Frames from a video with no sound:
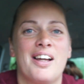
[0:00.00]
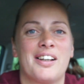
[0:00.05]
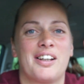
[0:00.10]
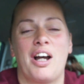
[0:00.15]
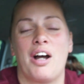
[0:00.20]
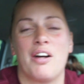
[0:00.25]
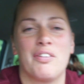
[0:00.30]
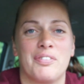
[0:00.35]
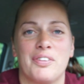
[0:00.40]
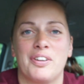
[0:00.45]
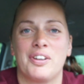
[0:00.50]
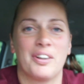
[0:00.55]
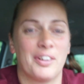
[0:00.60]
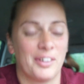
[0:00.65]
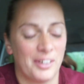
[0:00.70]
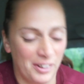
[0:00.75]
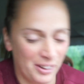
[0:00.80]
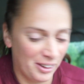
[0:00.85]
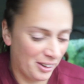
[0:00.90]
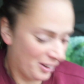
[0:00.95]
coffee
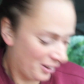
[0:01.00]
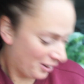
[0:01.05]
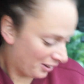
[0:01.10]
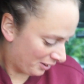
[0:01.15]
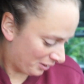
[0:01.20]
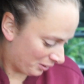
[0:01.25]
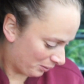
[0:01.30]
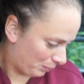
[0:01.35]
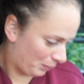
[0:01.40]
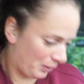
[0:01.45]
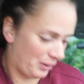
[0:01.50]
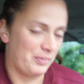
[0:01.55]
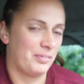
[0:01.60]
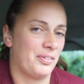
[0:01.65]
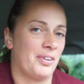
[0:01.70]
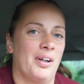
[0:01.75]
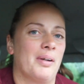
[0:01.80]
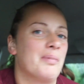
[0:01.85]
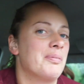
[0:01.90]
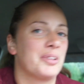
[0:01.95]
or
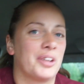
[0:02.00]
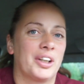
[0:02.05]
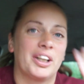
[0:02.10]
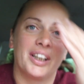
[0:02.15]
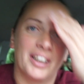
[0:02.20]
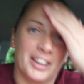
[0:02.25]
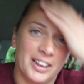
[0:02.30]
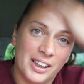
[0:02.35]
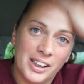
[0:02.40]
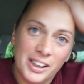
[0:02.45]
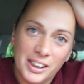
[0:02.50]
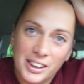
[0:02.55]
whatever I'm drinking.